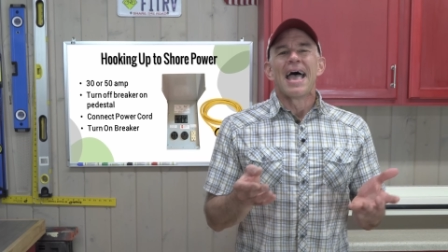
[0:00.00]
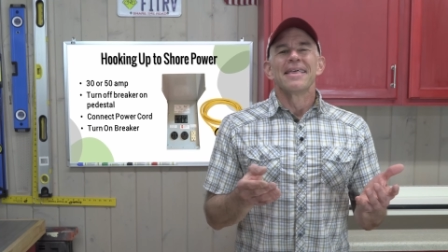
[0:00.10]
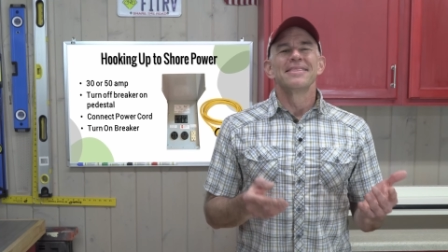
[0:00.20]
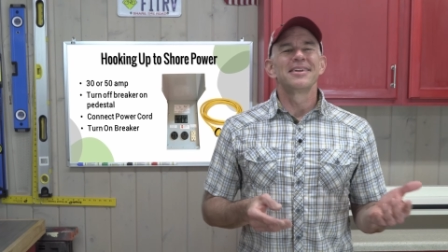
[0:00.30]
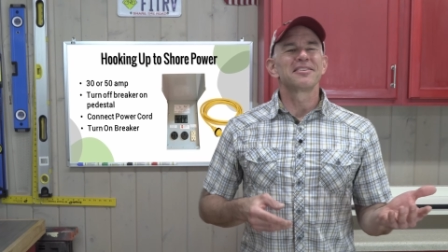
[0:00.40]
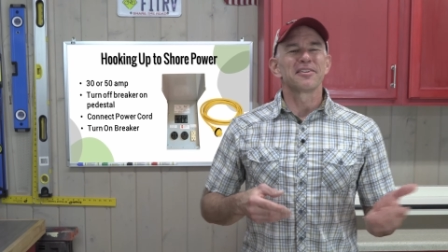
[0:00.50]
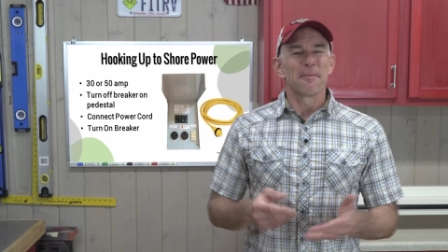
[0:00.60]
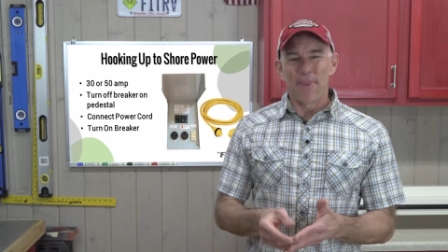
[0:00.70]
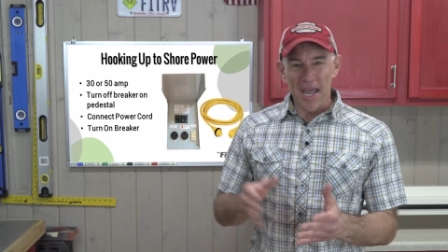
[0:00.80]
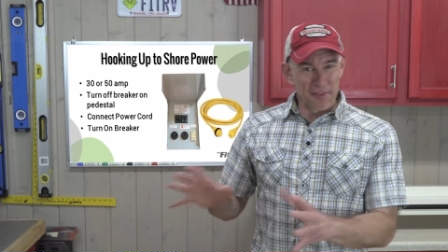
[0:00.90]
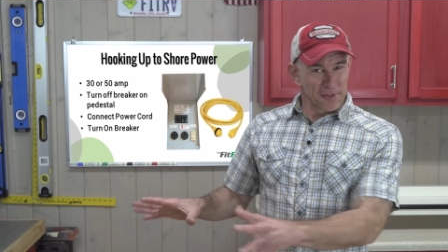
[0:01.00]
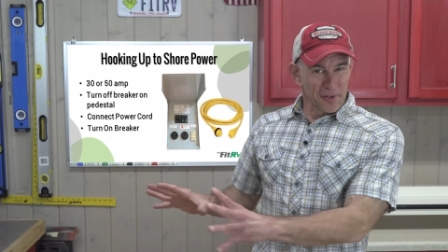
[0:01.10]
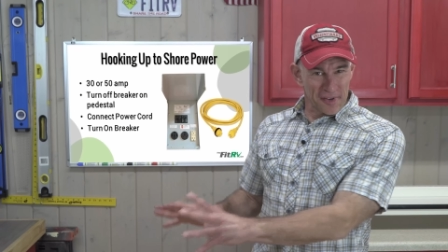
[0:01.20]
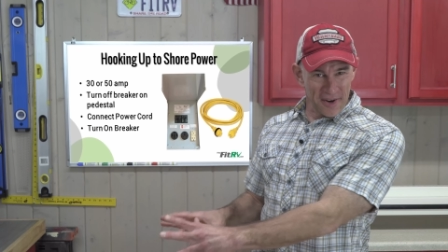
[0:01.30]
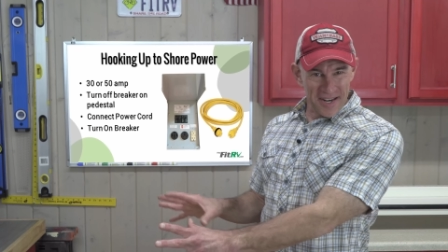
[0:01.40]
These are the
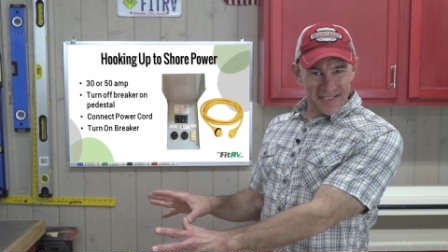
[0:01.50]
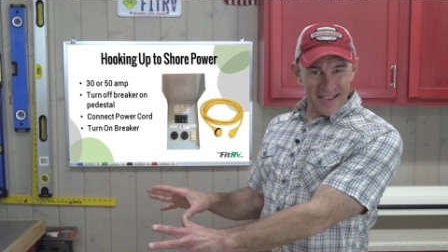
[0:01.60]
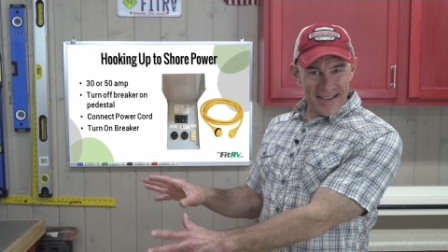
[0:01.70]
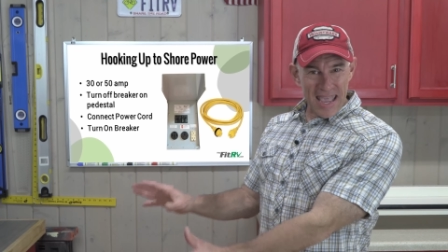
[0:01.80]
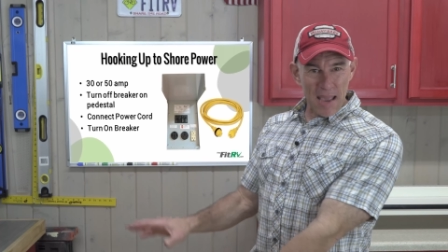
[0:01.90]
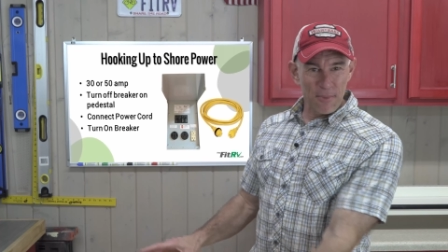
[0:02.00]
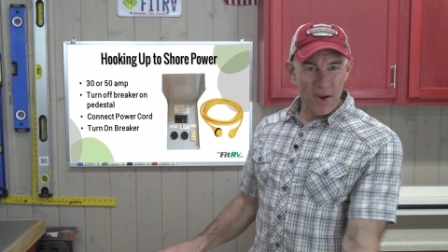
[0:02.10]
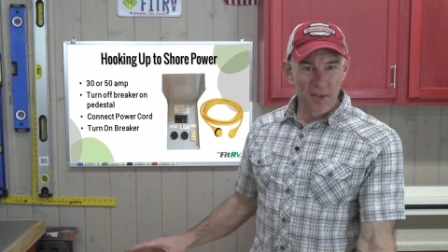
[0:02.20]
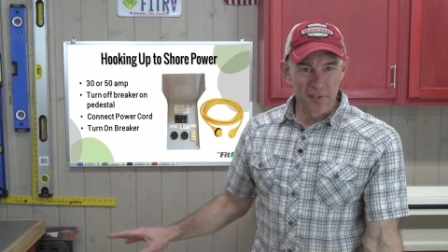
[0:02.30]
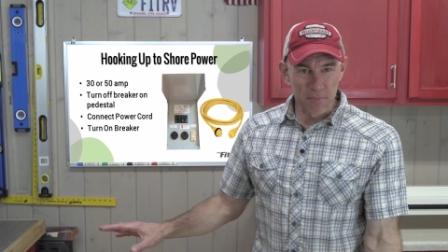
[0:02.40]
pedestals you're going to see at campgrounds